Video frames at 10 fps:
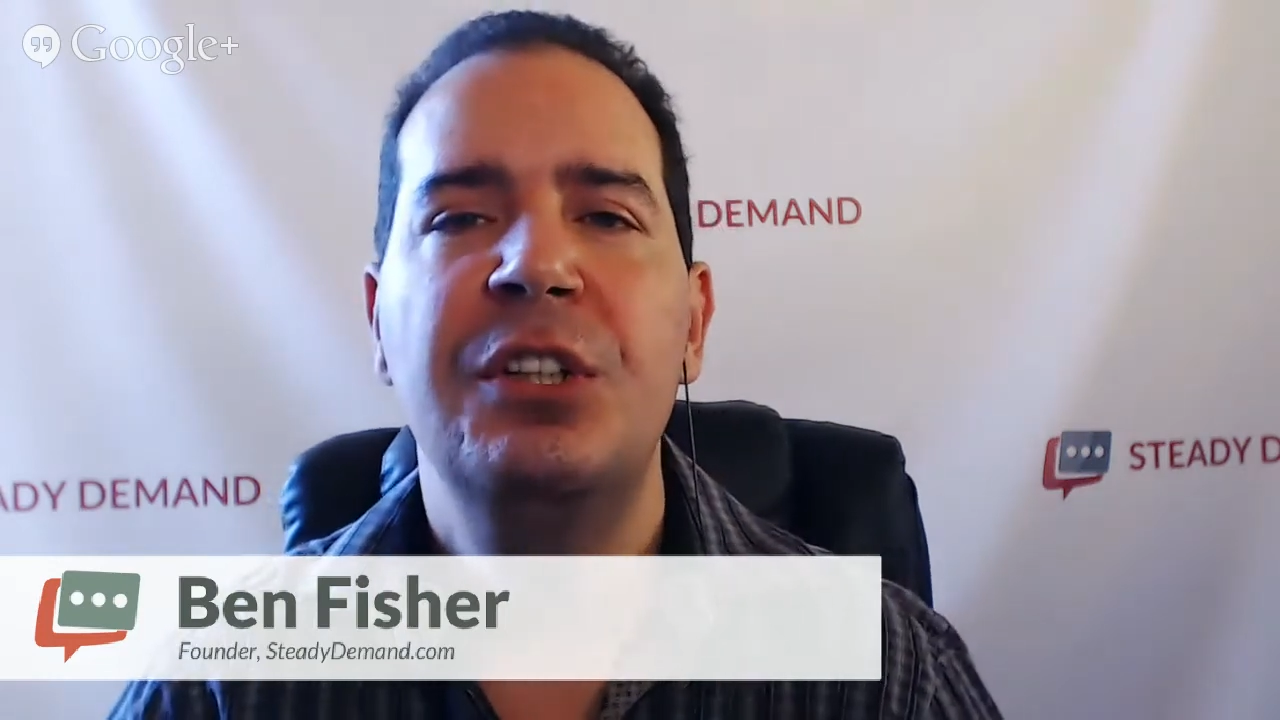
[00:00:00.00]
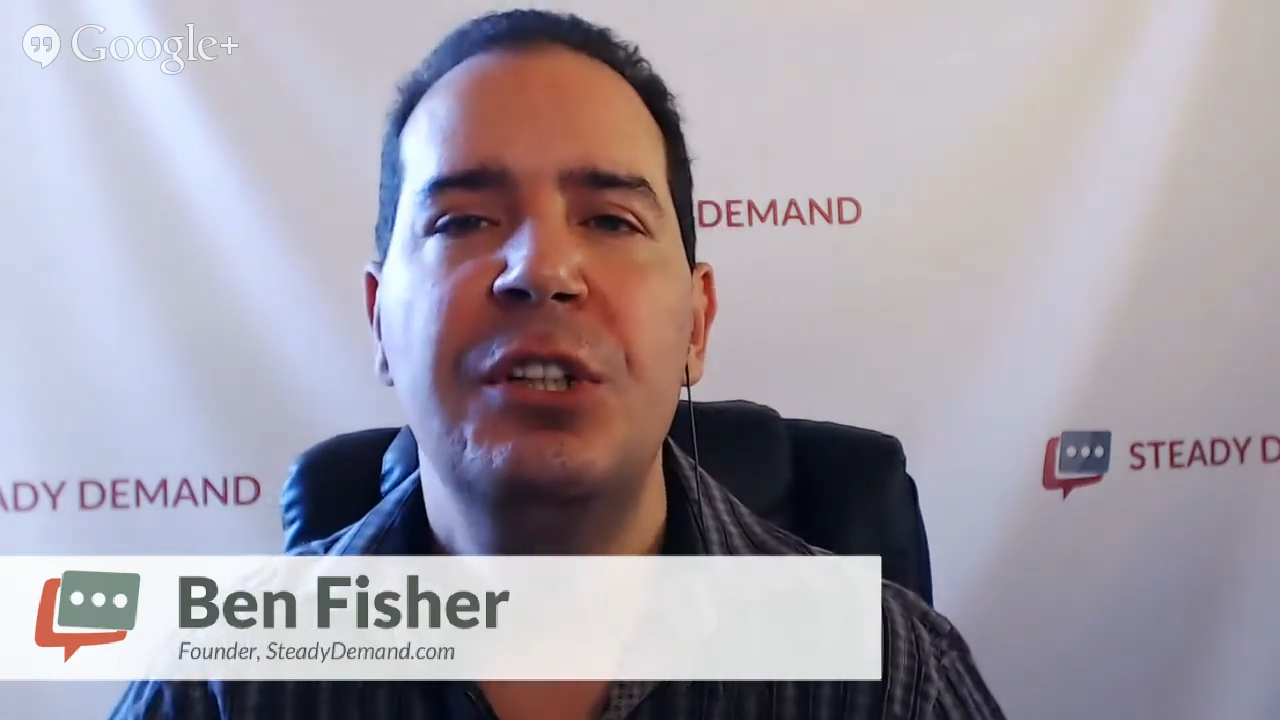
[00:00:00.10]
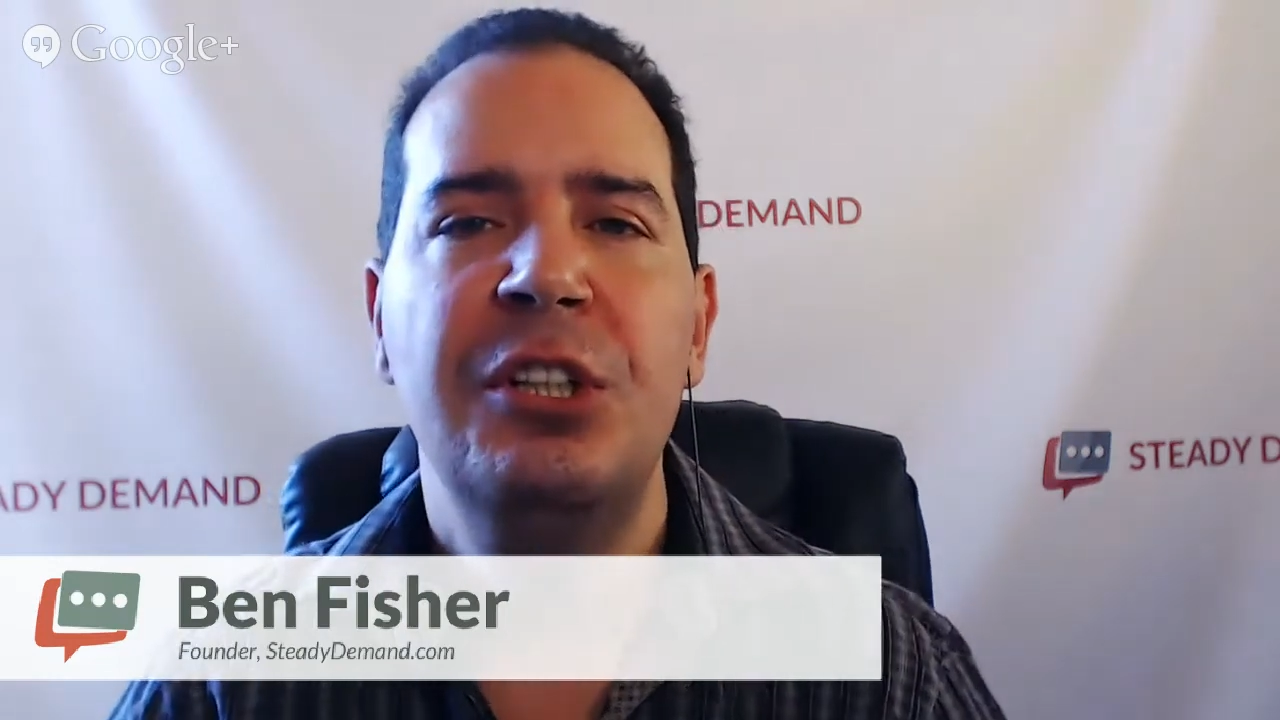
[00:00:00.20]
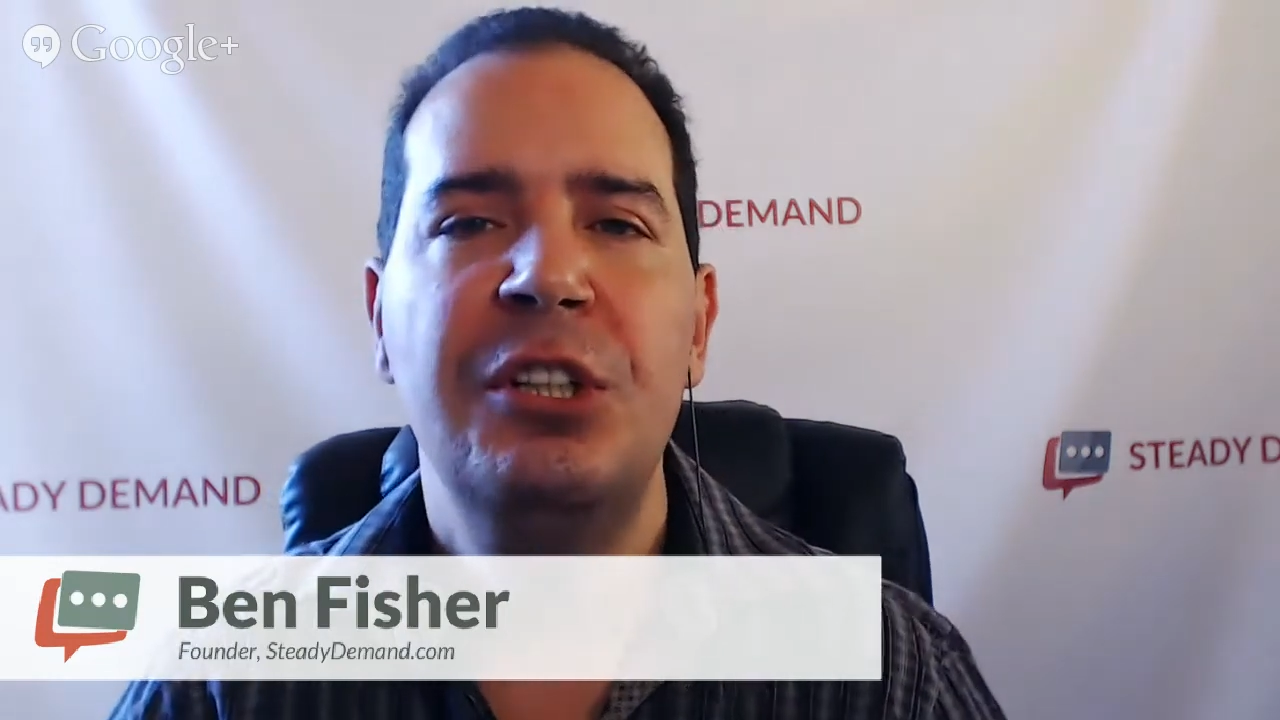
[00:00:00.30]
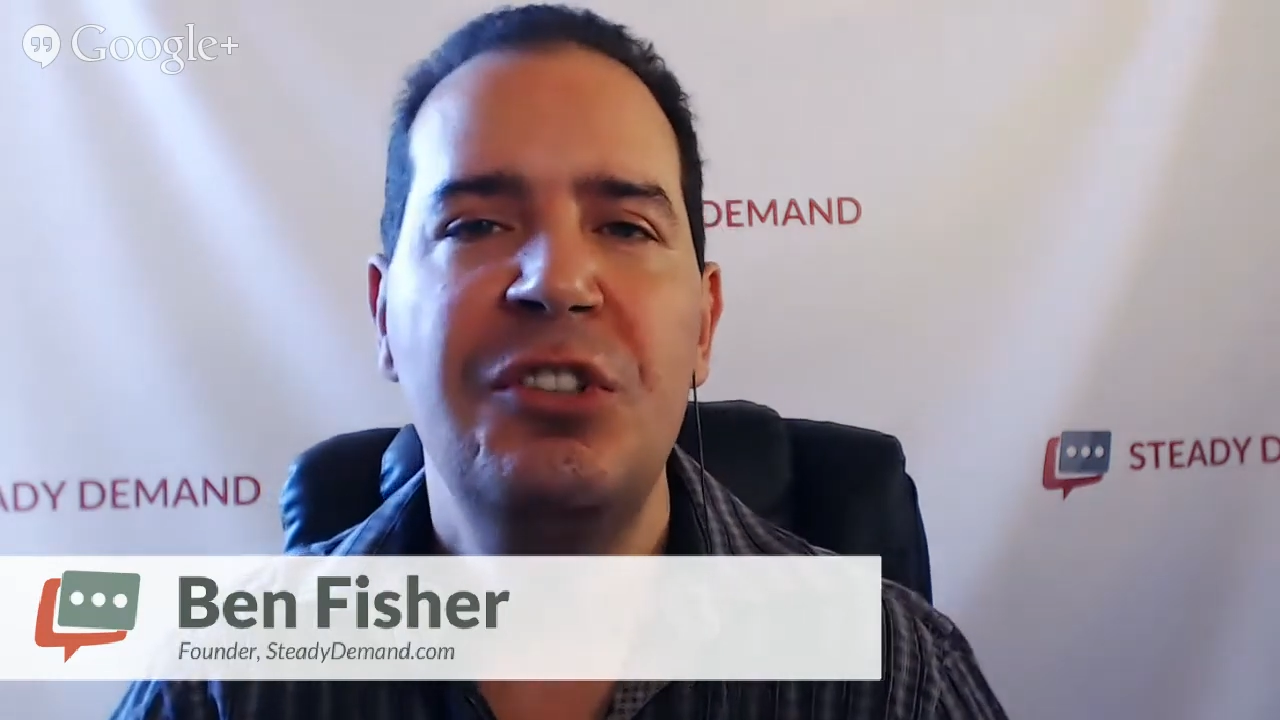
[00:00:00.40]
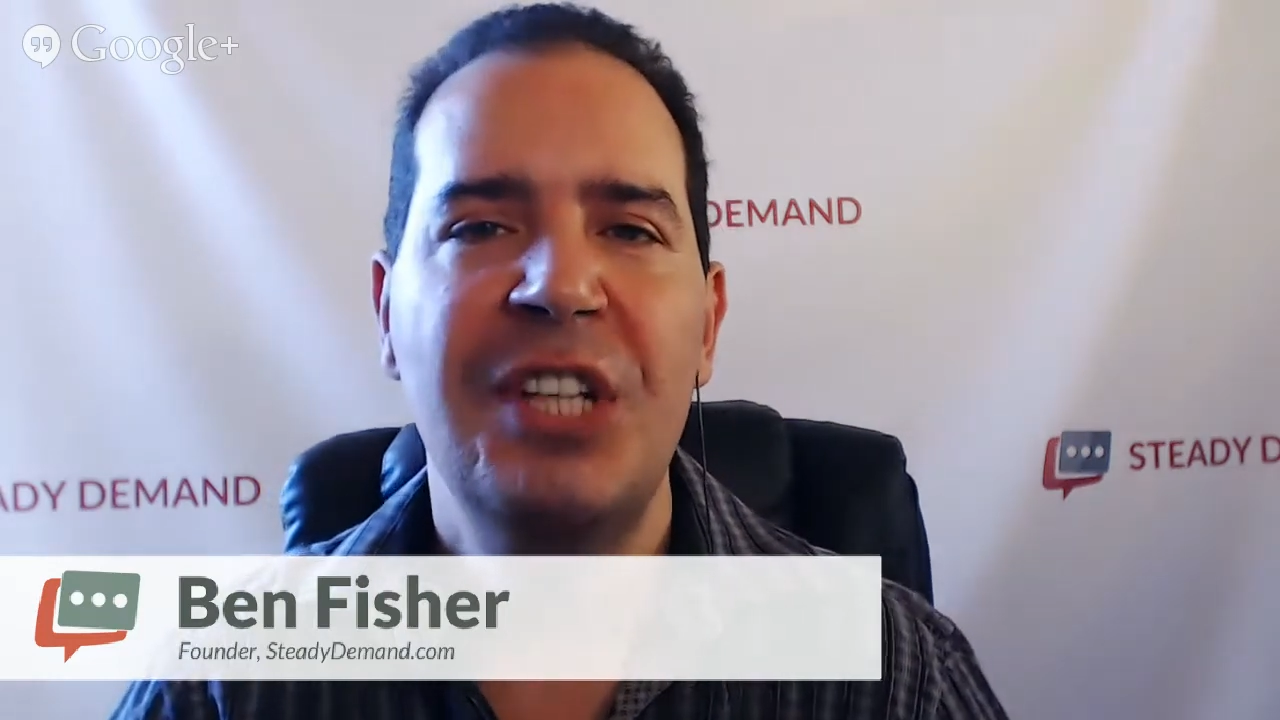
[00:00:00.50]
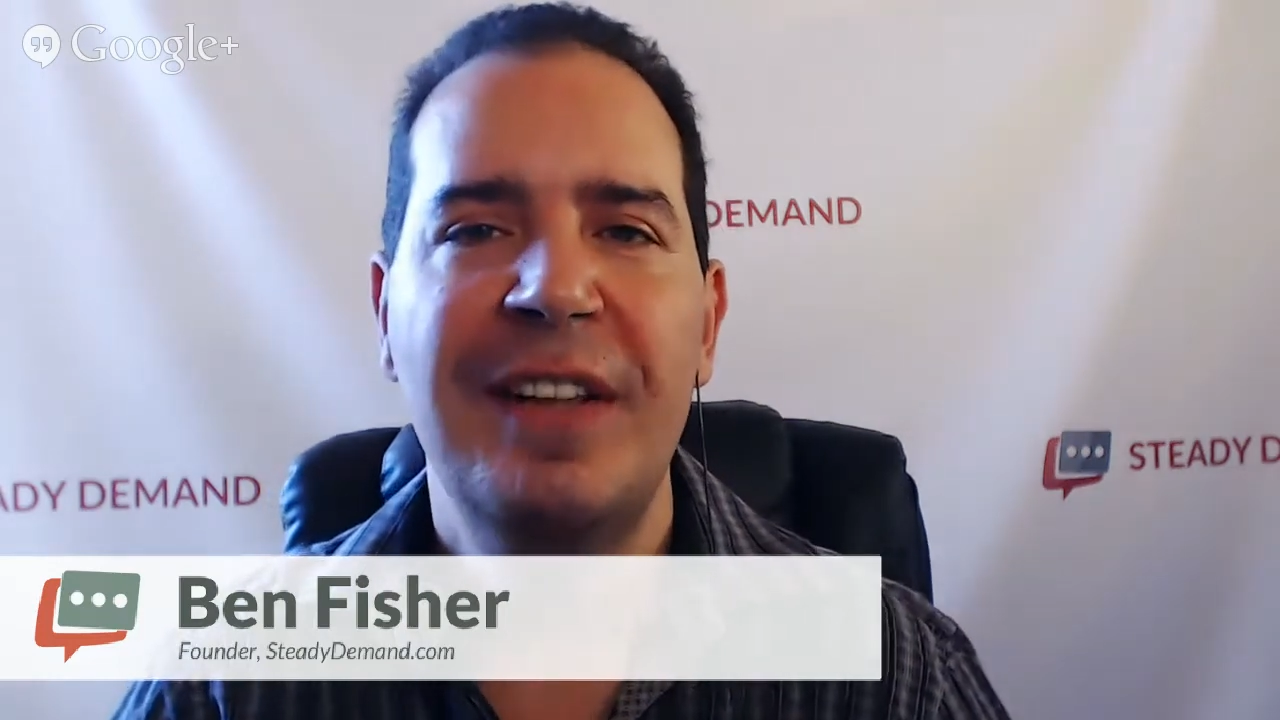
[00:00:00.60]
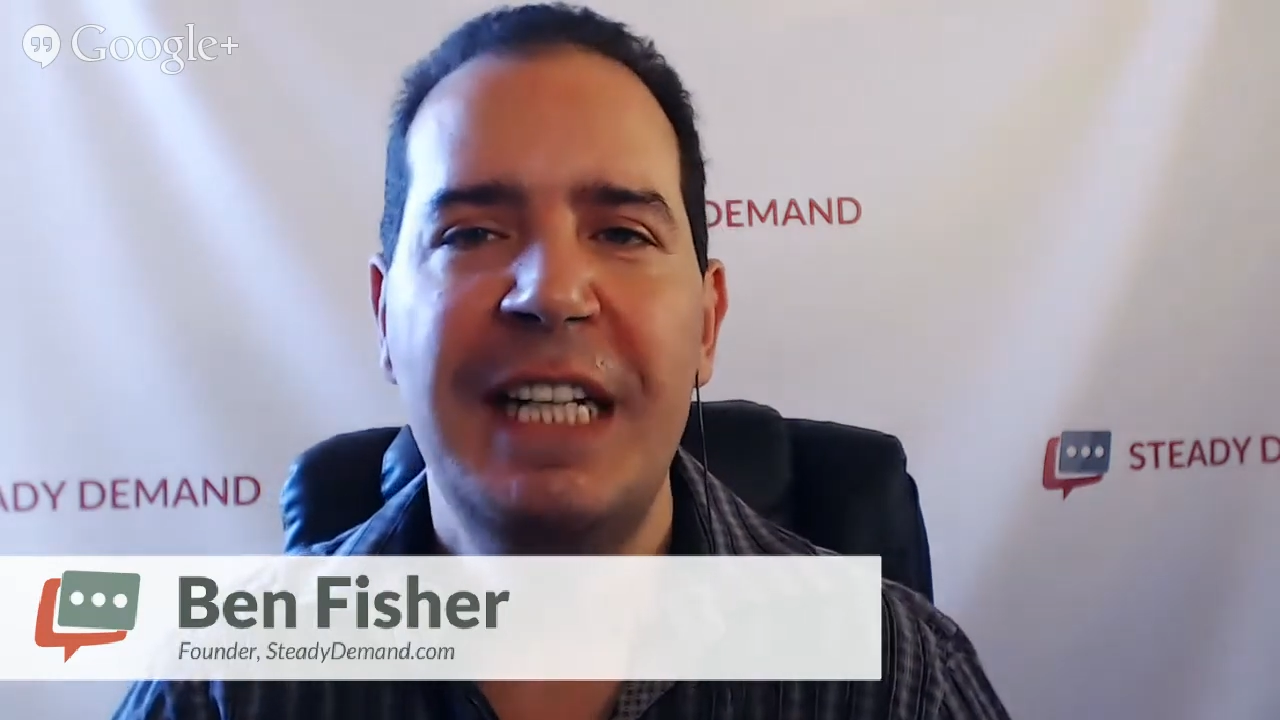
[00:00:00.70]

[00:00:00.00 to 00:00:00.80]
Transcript: you said